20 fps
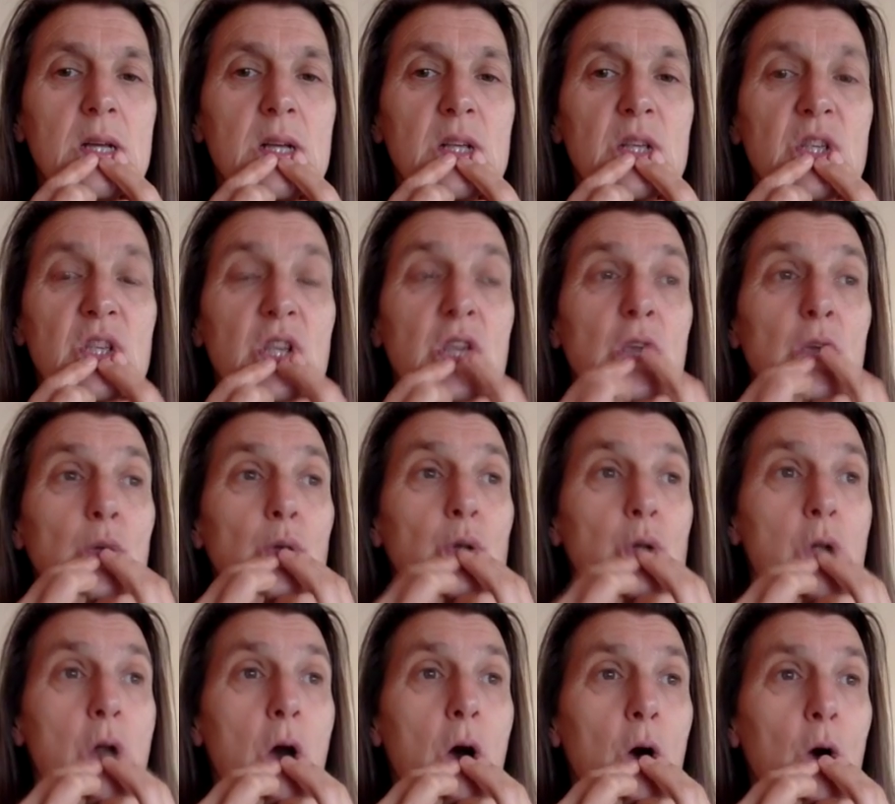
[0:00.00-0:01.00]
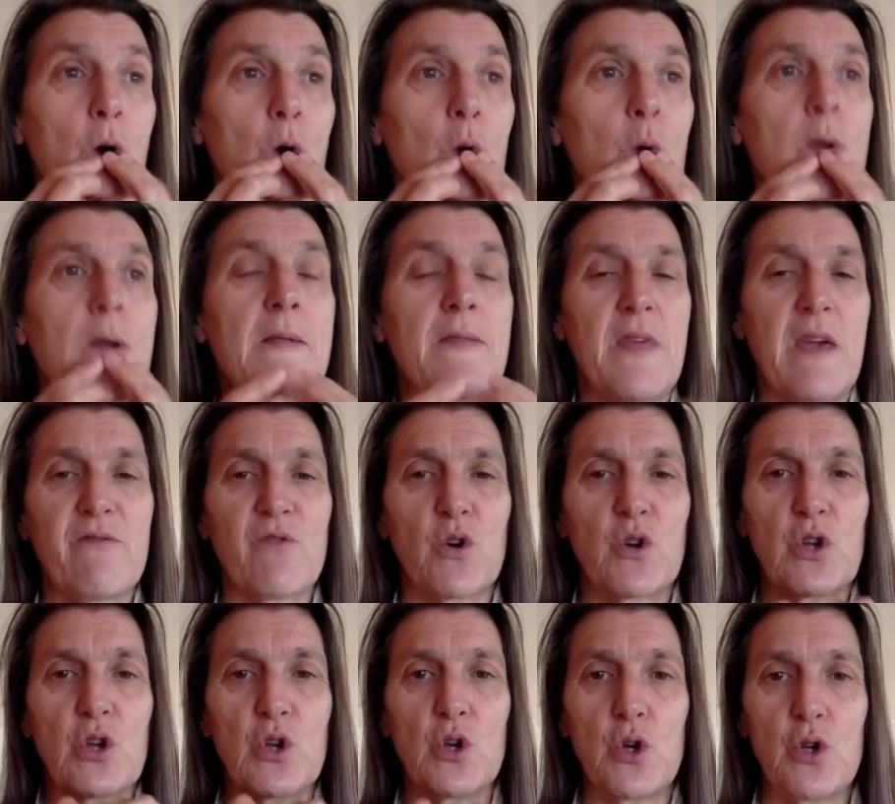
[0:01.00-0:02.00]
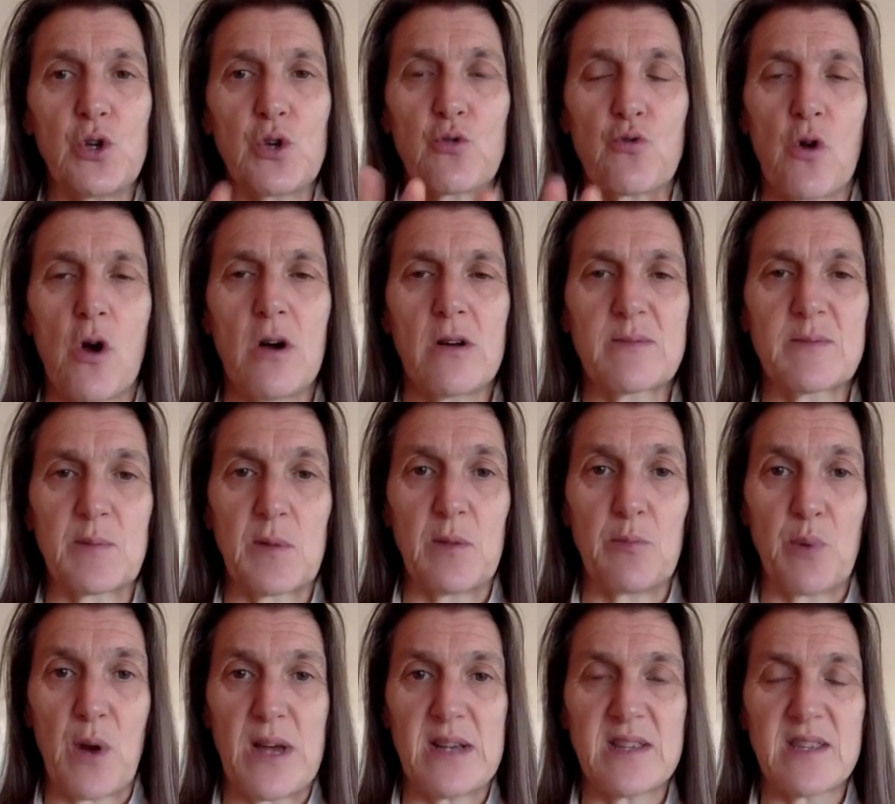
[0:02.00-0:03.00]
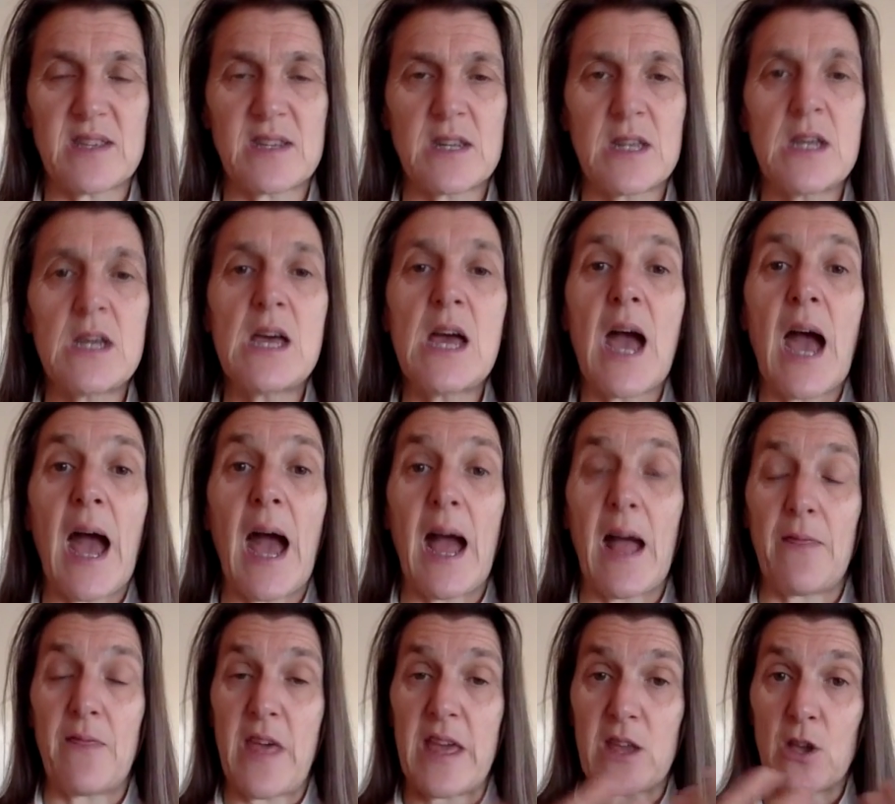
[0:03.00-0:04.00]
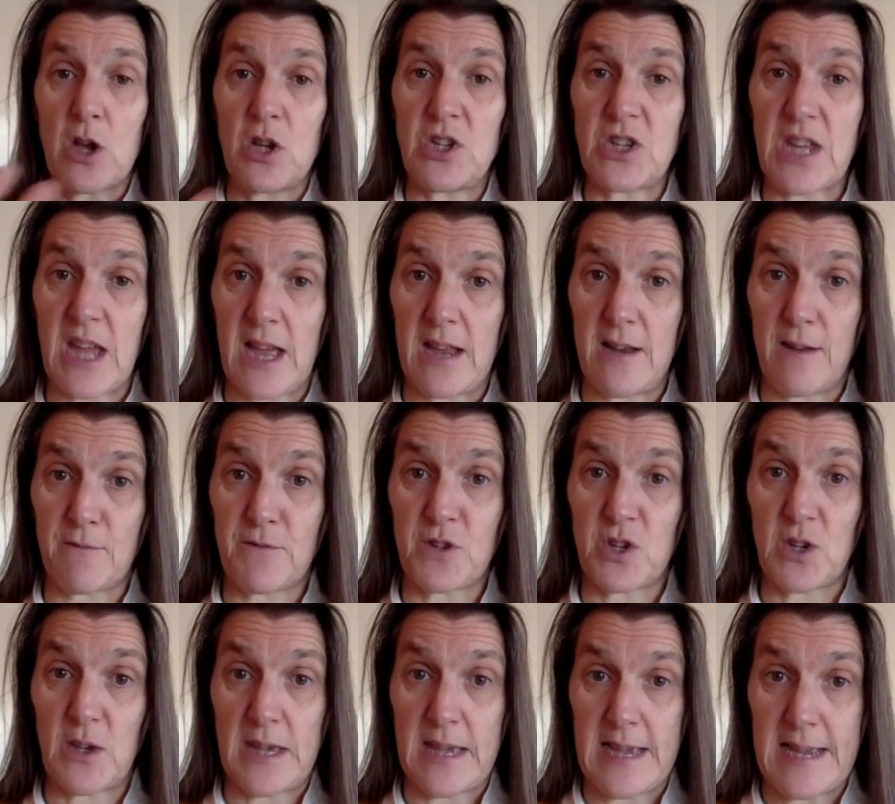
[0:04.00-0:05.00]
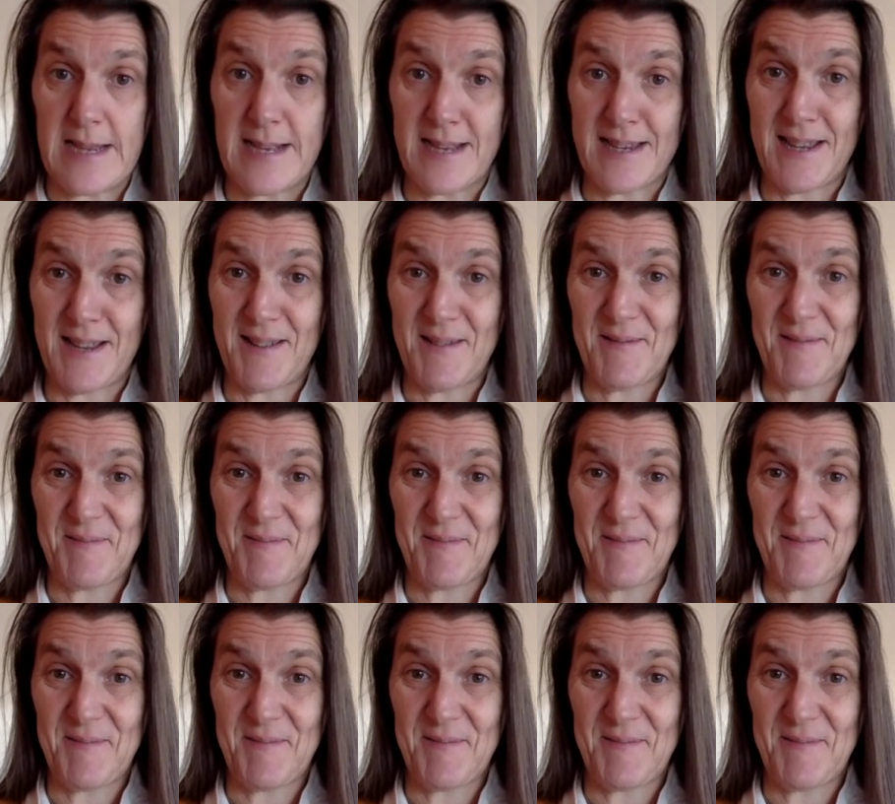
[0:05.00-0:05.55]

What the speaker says: so you know they've got a good grasp for the breast and they're going to get enough to eat.